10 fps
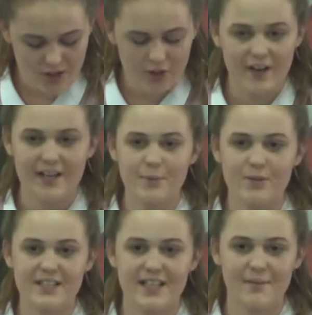incredible
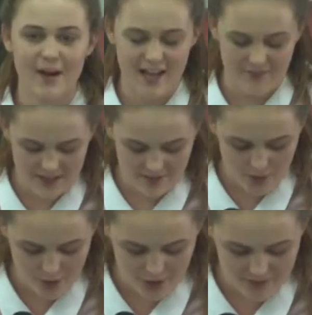team I have ever,
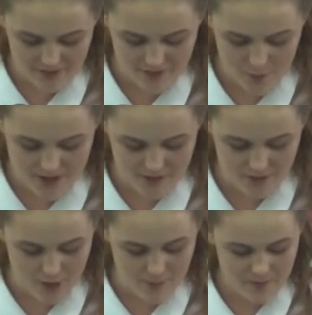could have ever wished
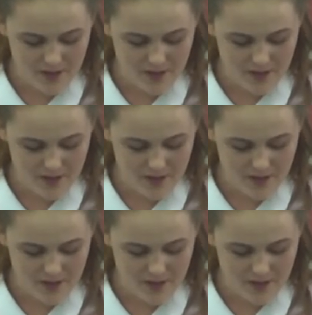for,